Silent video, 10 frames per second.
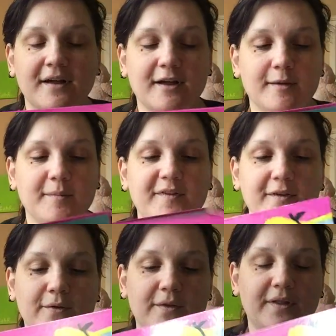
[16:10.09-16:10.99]

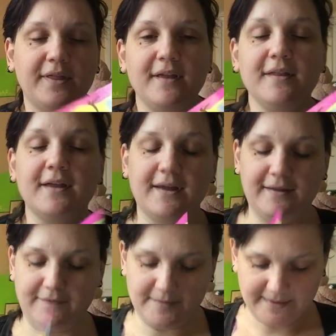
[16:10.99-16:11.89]
So the thing that I
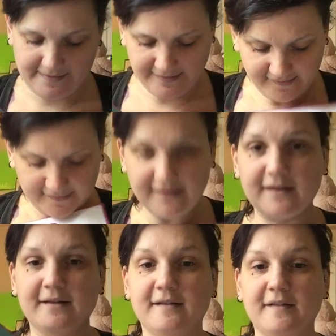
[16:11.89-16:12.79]
loved about this
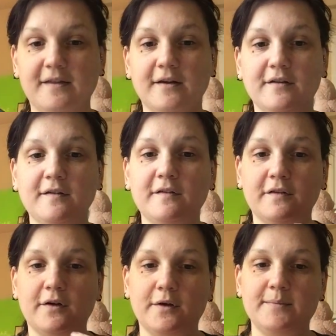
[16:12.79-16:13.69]
is there's
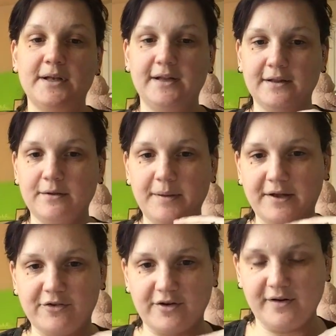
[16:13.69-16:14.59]
so many little
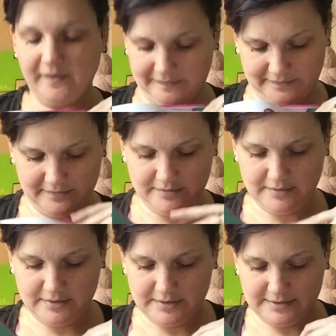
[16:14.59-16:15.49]
pictures
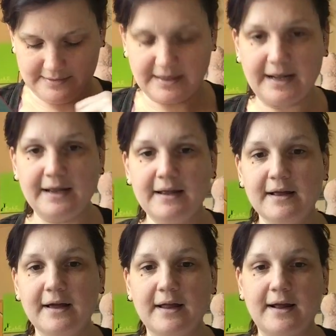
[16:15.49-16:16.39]
that I can
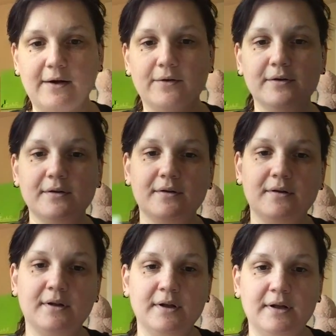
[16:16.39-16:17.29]
cut out
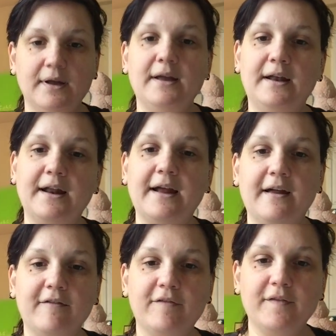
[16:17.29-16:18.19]
and
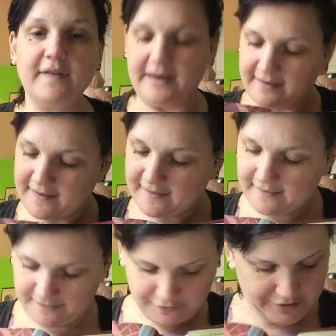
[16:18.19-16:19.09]
have, like, this
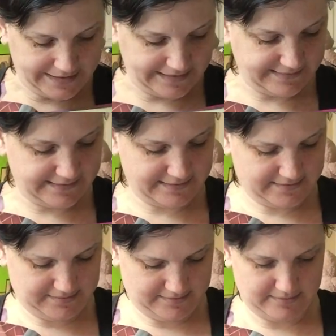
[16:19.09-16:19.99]
is great,
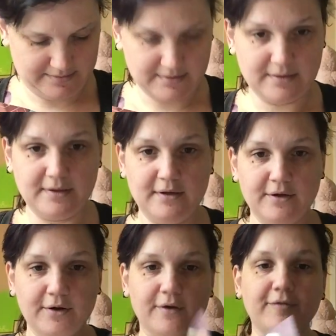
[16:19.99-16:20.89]

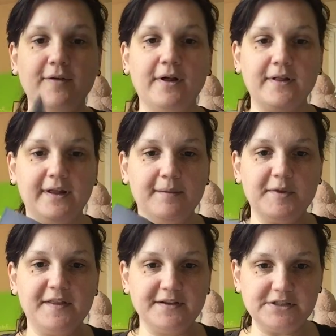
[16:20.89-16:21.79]
her falling,
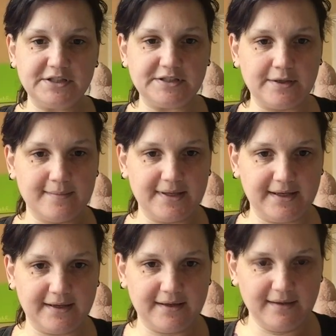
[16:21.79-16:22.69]
but there's just so
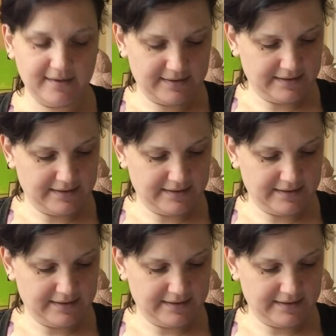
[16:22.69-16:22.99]
many